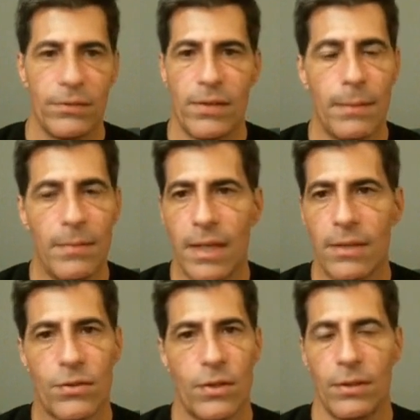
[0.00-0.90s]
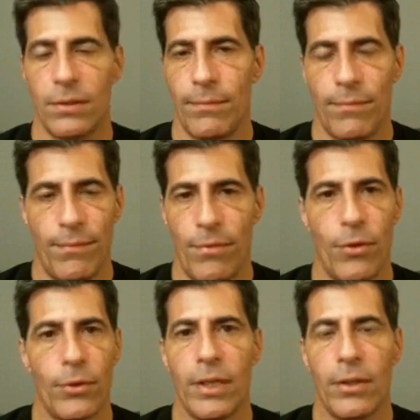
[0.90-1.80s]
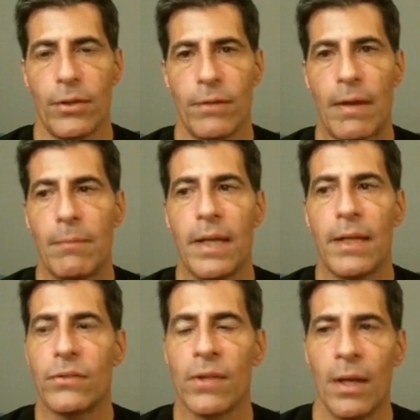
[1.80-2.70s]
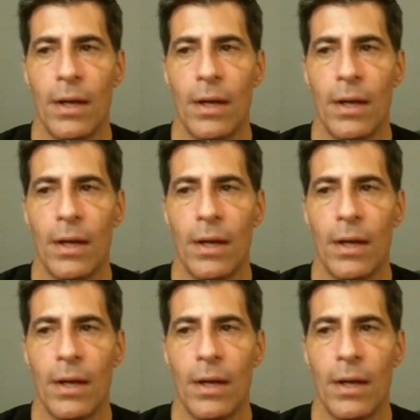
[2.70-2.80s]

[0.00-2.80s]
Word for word: ten minutes to thirty, thirty-five minutes.